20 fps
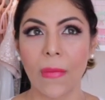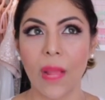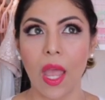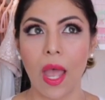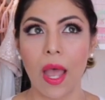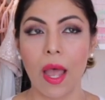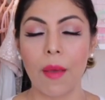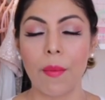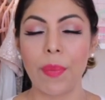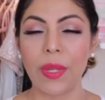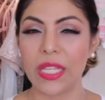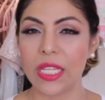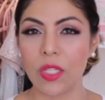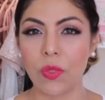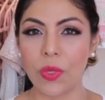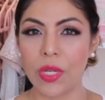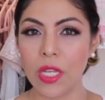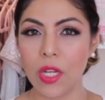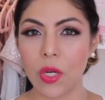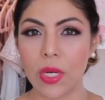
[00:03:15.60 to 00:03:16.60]
But
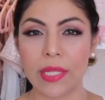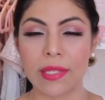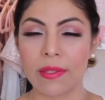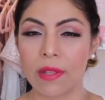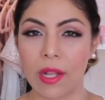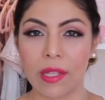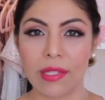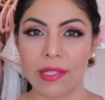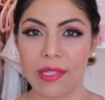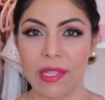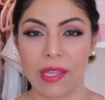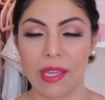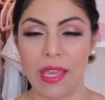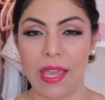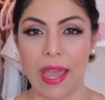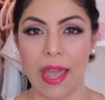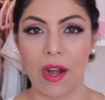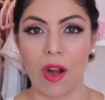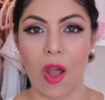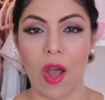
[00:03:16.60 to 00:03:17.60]
this one here is not
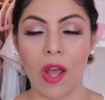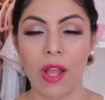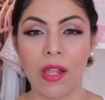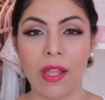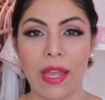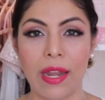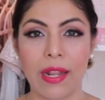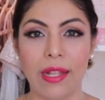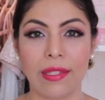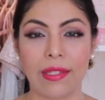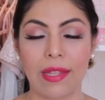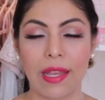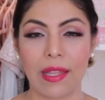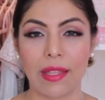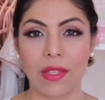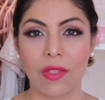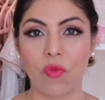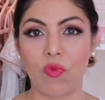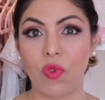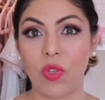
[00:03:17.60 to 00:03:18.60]
sticky at all, and it's
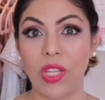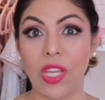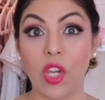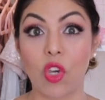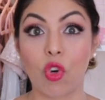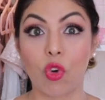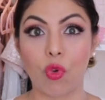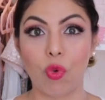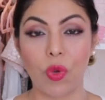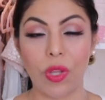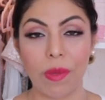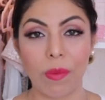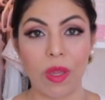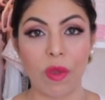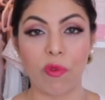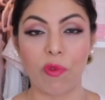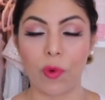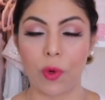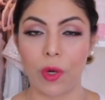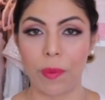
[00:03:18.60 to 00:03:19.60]
like this really
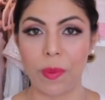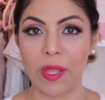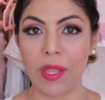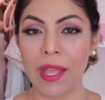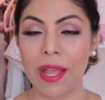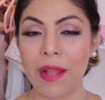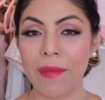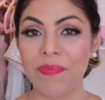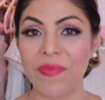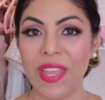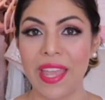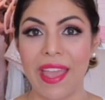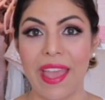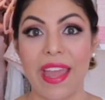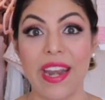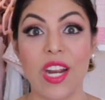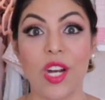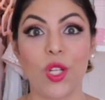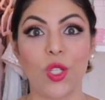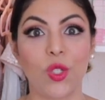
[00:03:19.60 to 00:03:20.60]
creamy formula,
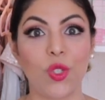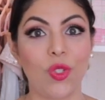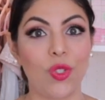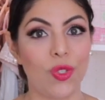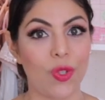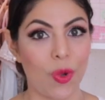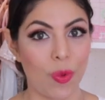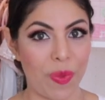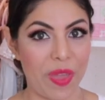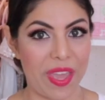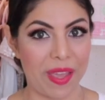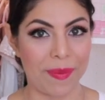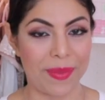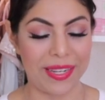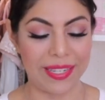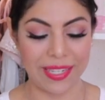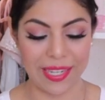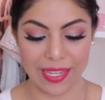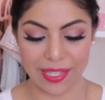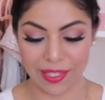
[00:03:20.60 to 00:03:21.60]
and it is so
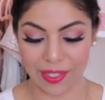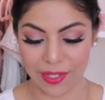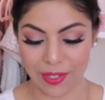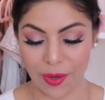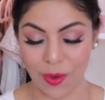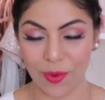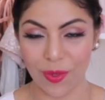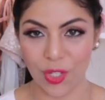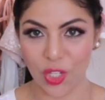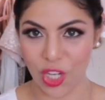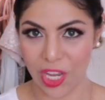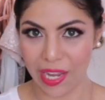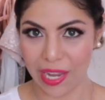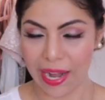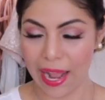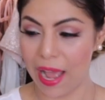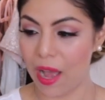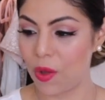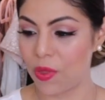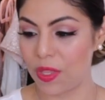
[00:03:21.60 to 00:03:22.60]
pigmented. So check
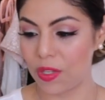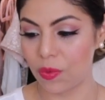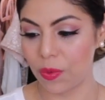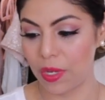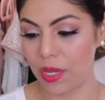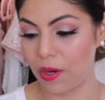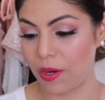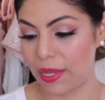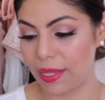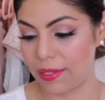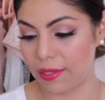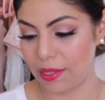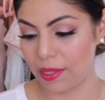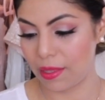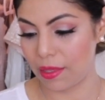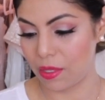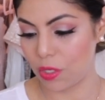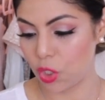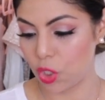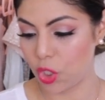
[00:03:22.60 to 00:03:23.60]
it out. This one here is
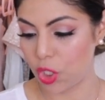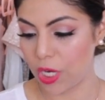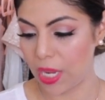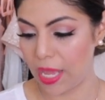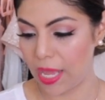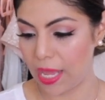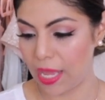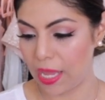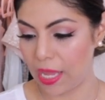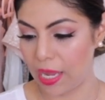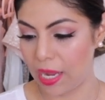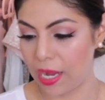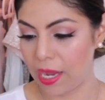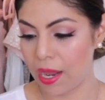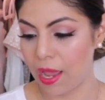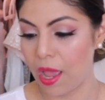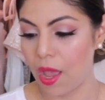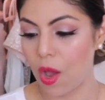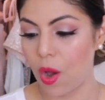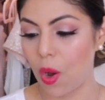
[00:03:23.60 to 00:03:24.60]
in the
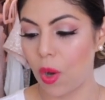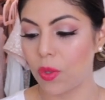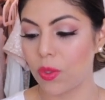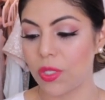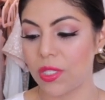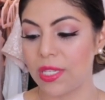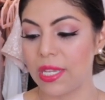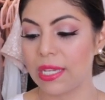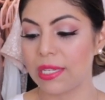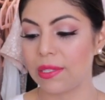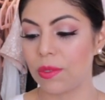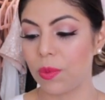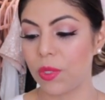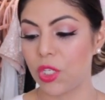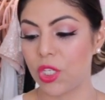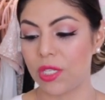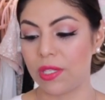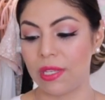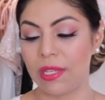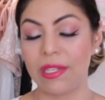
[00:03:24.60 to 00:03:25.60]
shade 06,
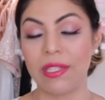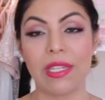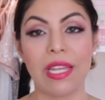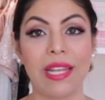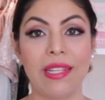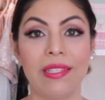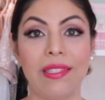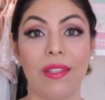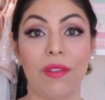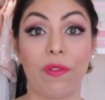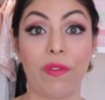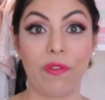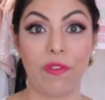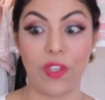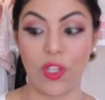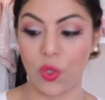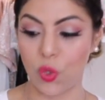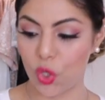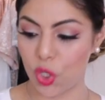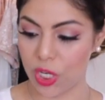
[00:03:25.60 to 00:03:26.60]
which is Intense
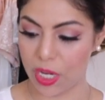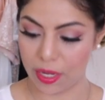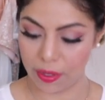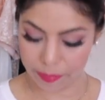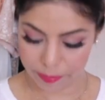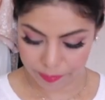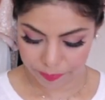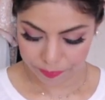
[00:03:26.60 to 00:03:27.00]
Fuchsia.